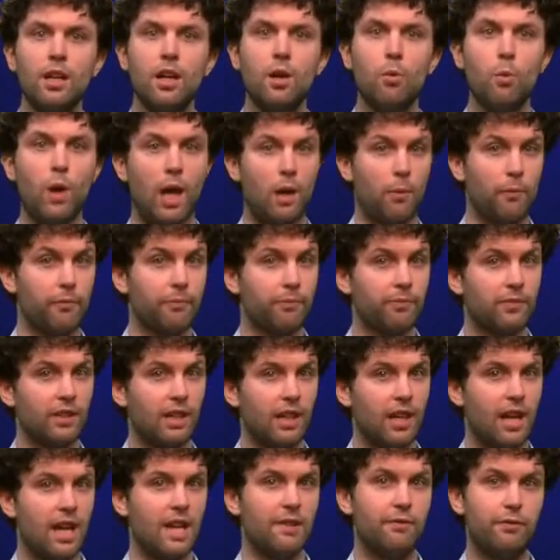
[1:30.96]
Well,
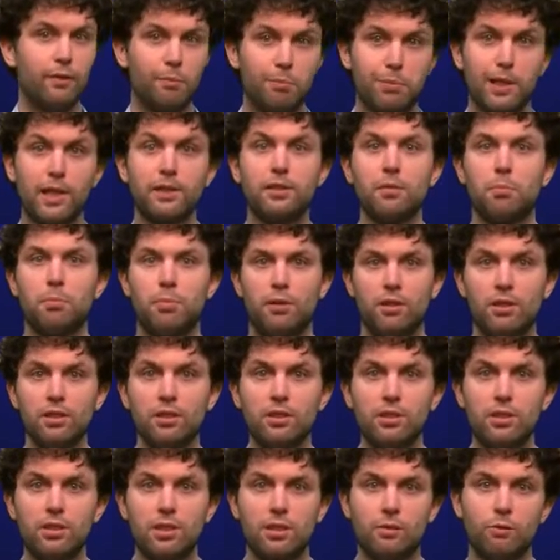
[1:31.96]
if we plot the
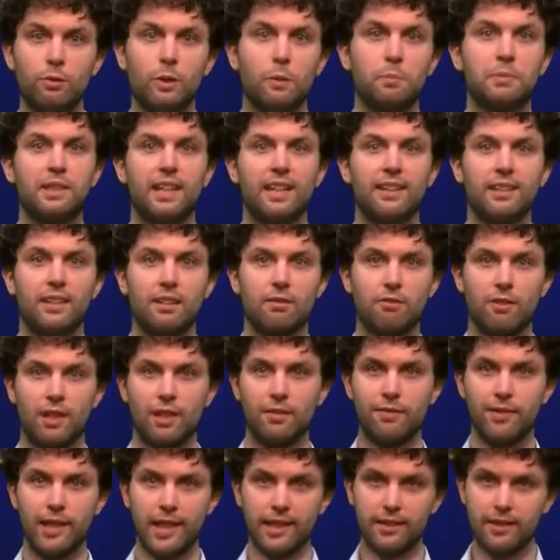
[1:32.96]
points, we obtain a
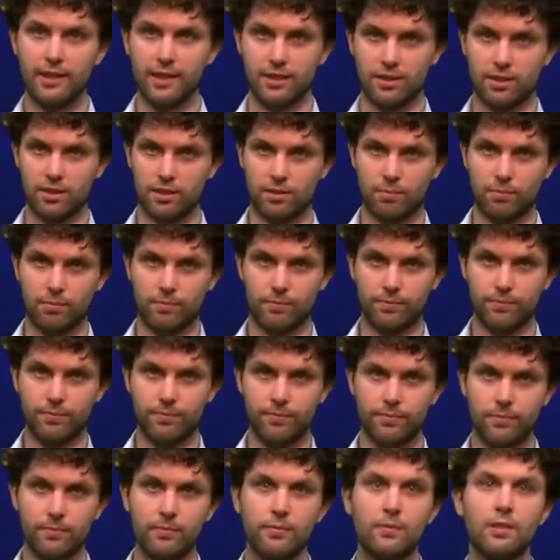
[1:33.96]
graph like this.
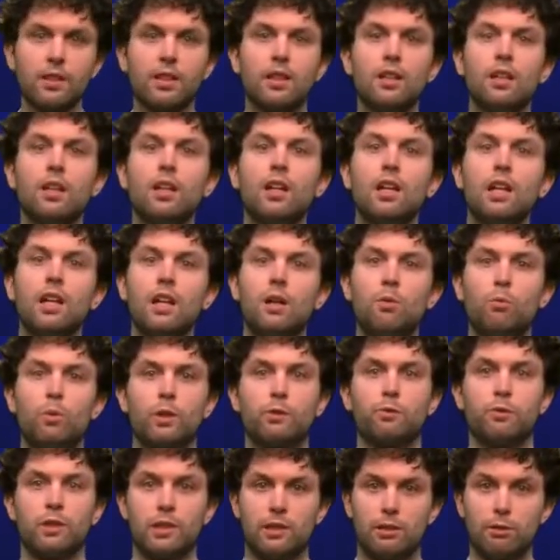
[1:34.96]

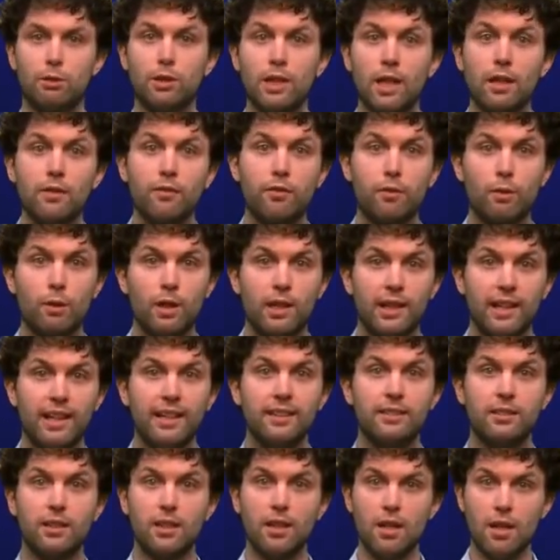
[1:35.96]
What we are looking for
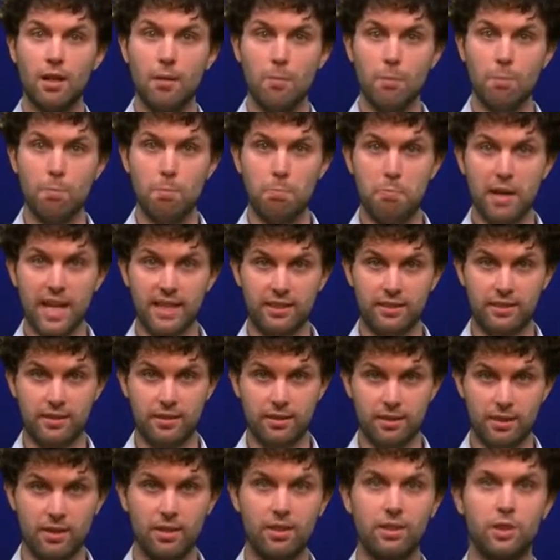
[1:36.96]
is the
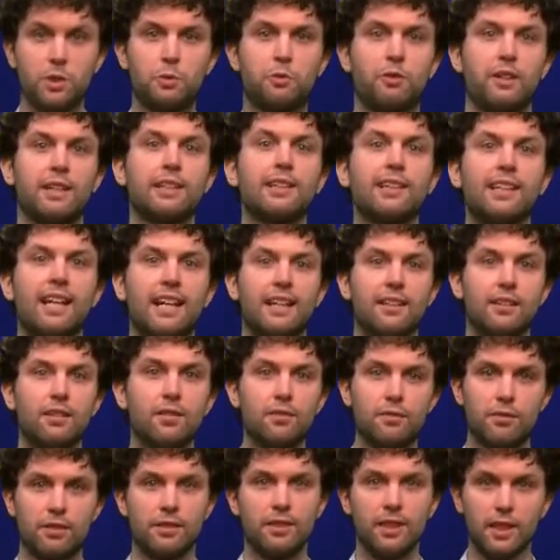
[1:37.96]
best straight line
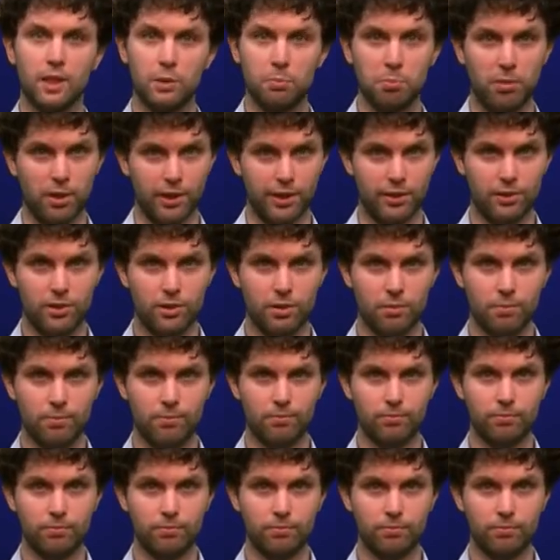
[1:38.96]
for these points.